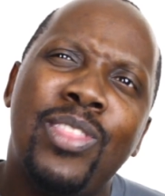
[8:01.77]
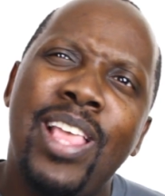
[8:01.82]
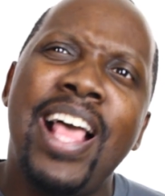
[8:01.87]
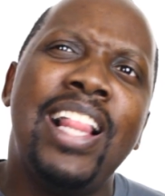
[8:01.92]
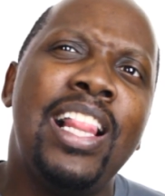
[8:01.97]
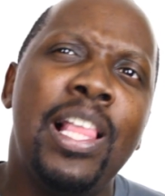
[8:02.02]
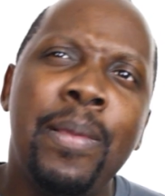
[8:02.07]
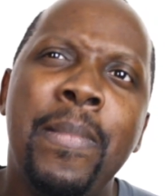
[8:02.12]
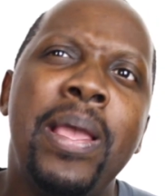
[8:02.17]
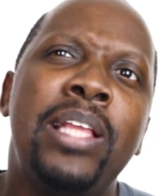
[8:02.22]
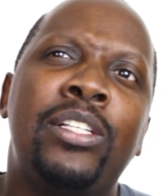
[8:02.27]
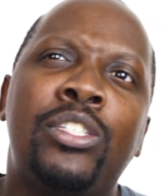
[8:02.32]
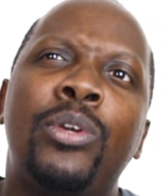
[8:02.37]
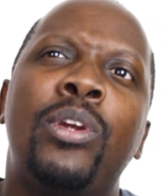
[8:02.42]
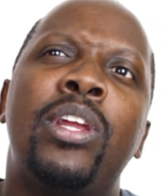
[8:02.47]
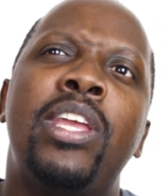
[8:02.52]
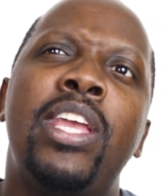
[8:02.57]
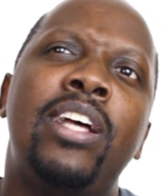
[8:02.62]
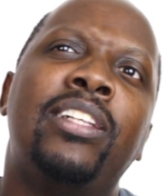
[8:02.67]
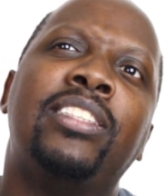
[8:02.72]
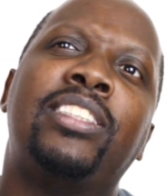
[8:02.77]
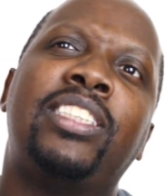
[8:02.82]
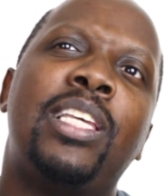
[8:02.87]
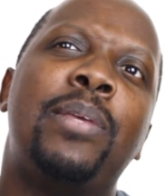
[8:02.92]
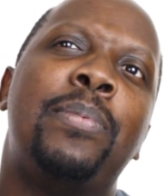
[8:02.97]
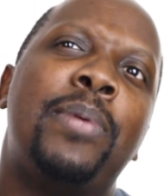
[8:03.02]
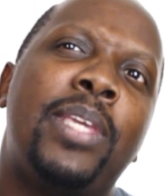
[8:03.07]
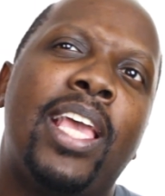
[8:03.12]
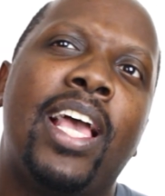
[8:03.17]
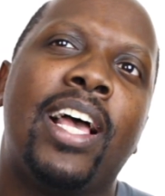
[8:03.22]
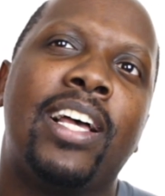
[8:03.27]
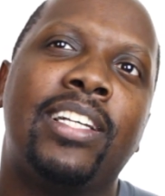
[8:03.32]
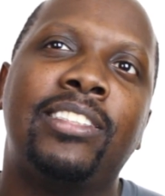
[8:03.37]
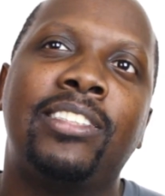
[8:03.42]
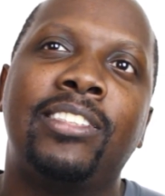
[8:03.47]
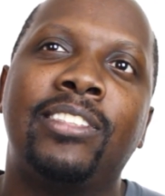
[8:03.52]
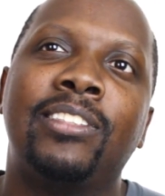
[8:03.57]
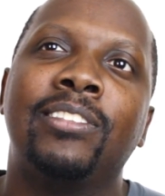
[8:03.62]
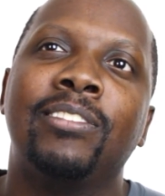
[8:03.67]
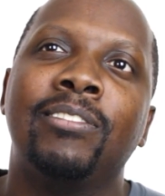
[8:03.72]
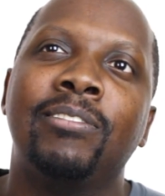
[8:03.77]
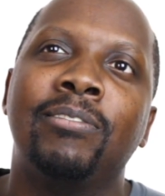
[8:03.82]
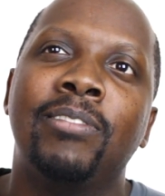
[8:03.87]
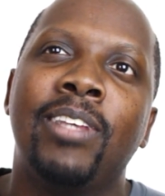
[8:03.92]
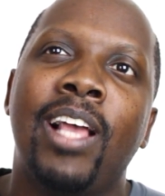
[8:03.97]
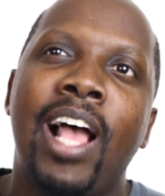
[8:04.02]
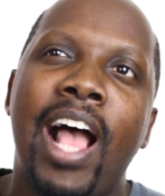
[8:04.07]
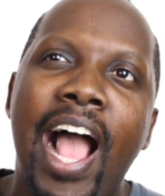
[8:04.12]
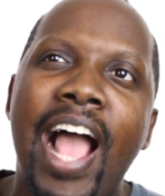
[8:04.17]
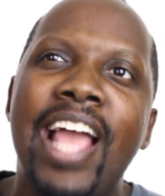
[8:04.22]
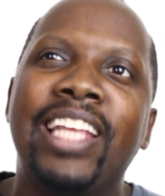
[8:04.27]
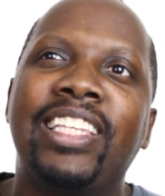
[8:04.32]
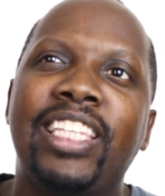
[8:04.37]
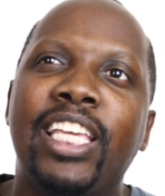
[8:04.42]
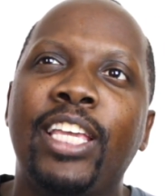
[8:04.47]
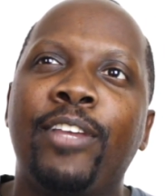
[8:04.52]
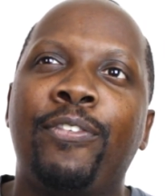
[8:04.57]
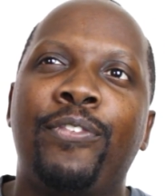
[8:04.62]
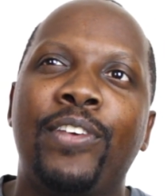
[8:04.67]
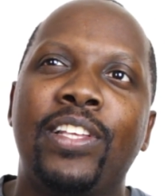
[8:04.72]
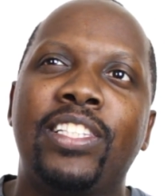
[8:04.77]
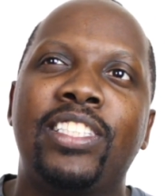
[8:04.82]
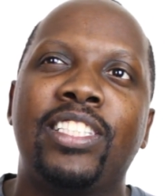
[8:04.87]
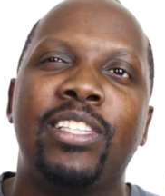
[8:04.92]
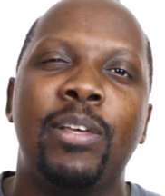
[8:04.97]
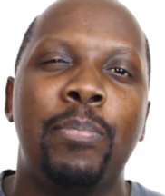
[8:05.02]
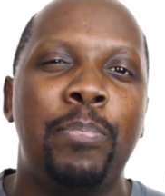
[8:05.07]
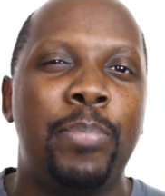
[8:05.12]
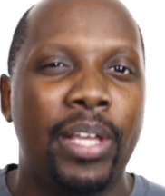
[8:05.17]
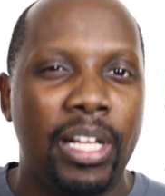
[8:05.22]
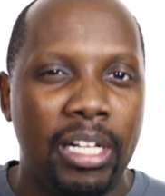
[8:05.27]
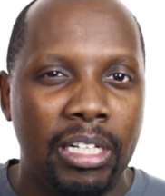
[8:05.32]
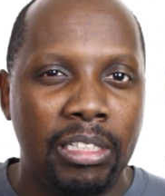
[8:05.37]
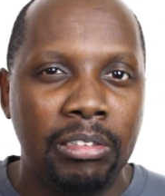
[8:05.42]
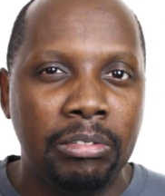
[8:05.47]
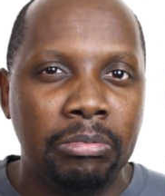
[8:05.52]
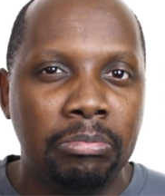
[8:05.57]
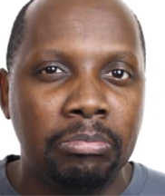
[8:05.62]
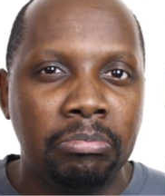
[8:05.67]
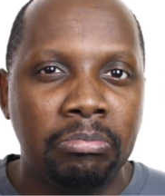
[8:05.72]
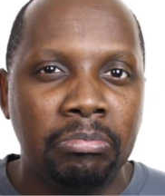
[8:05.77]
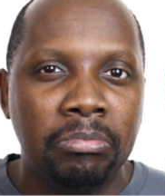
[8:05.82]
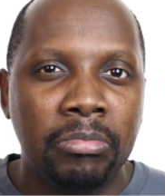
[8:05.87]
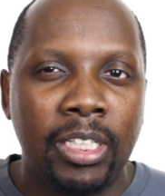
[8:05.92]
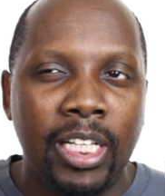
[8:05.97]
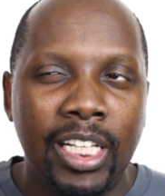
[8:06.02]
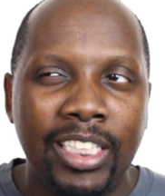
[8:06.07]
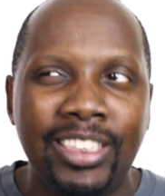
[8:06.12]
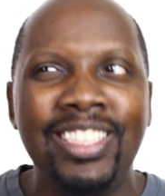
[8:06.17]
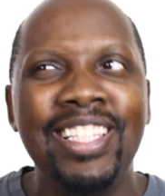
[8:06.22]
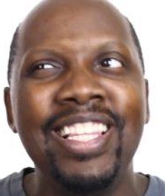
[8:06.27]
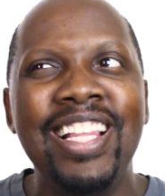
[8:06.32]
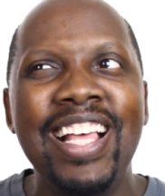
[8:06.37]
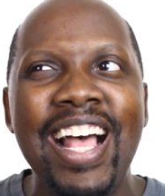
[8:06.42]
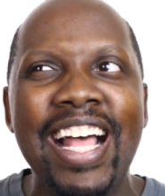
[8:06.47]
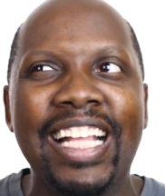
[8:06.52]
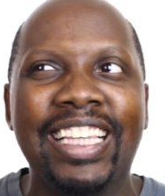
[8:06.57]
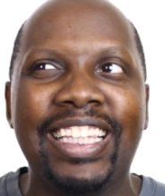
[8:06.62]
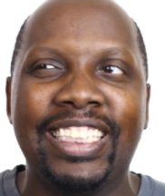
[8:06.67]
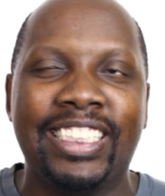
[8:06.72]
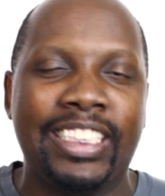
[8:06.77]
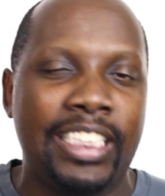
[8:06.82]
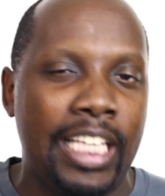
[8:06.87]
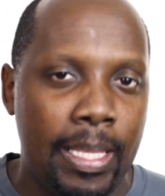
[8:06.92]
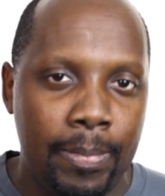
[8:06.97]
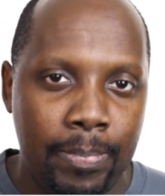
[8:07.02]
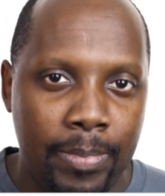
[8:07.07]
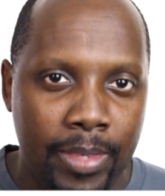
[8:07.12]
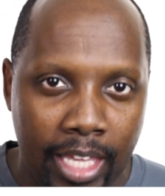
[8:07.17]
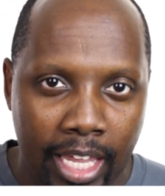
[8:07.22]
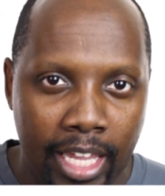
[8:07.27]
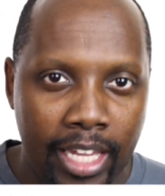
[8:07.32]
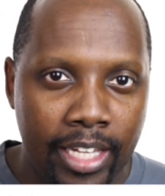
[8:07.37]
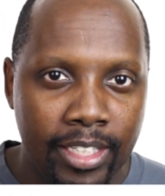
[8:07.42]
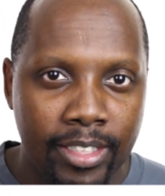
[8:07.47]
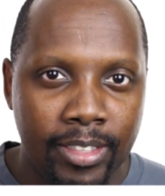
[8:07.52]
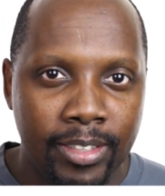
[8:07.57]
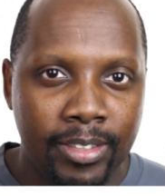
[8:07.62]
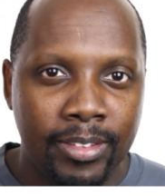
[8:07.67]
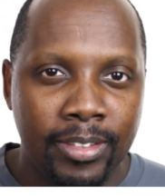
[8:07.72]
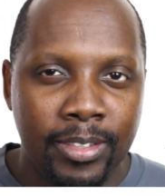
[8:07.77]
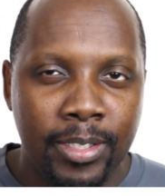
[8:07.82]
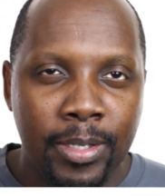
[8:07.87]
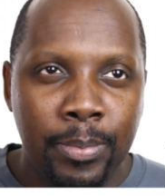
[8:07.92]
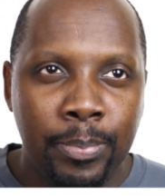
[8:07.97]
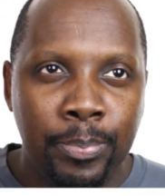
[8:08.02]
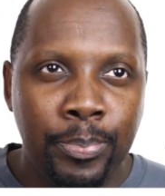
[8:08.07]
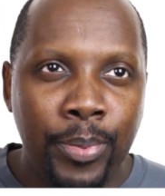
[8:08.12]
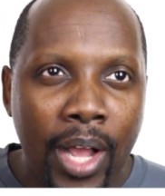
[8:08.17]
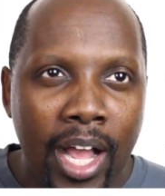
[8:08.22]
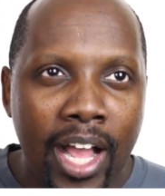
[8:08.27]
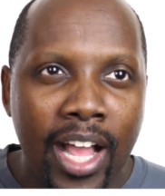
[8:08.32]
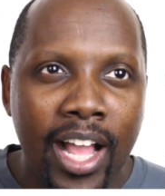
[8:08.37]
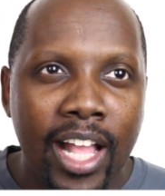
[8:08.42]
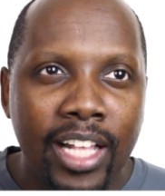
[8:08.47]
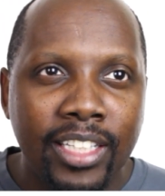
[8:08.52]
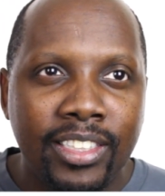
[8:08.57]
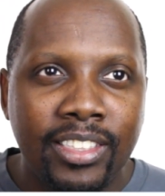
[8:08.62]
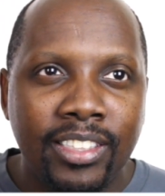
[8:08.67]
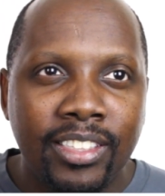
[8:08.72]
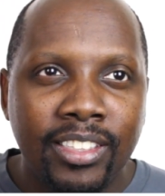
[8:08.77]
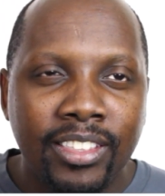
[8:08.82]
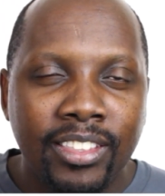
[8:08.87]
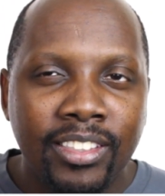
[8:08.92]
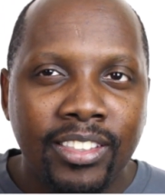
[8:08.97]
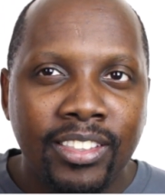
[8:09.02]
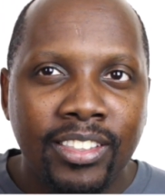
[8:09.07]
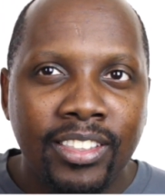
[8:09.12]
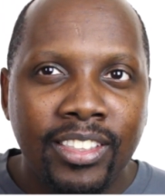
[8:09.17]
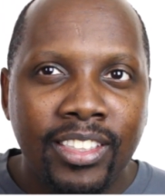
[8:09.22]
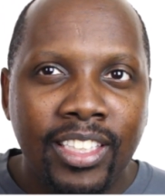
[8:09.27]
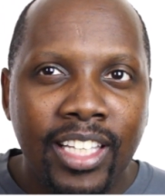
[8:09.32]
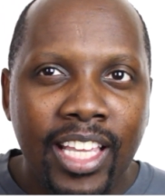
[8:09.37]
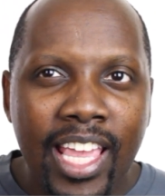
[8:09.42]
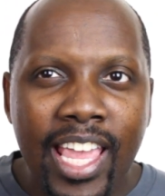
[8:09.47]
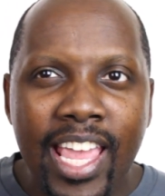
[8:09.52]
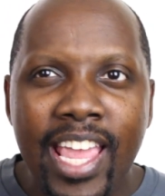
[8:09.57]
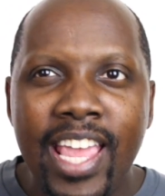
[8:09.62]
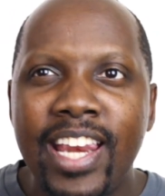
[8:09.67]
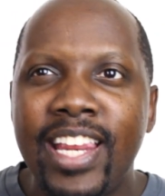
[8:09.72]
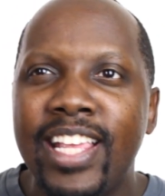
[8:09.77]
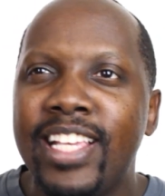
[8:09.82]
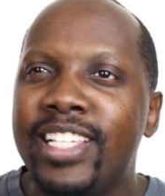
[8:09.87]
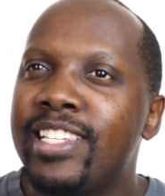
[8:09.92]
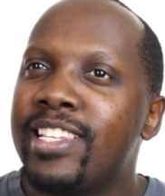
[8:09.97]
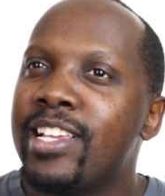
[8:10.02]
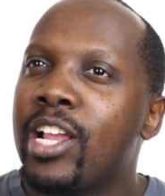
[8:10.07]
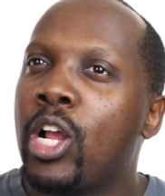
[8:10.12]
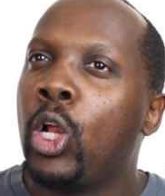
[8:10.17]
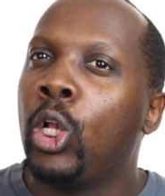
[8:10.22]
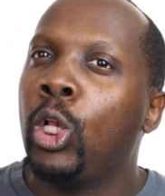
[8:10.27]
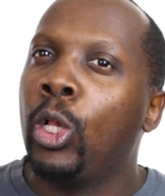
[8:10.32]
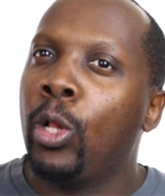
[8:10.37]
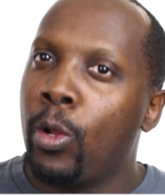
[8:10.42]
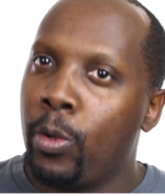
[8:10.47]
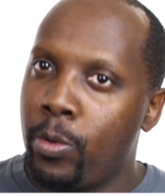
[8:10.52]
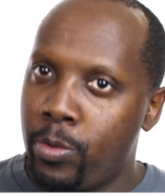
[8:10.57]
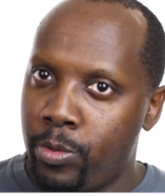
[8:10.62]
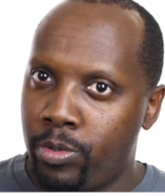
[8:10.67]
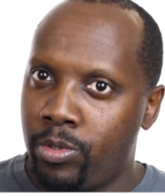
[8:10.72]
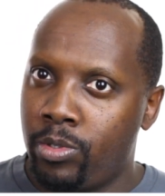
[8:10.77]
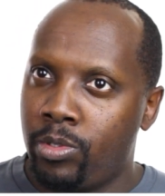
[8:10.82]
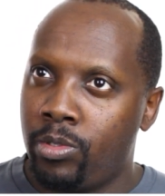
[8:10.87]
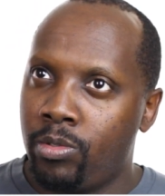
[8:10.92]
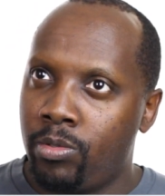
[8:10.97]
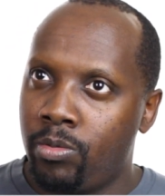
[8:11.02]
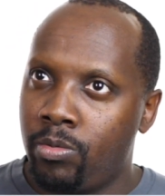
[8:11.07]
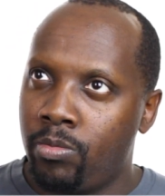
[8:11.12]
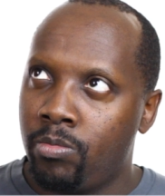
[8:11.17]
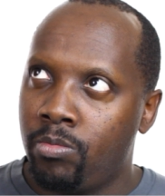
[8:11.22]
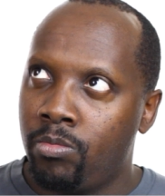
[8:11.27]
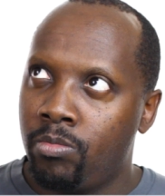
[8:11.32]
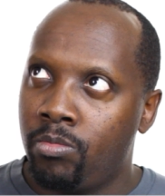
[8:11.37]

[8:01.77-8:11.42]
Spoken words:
Elementary on CBS, I think fits the bill. It's not the same thing, but it is close.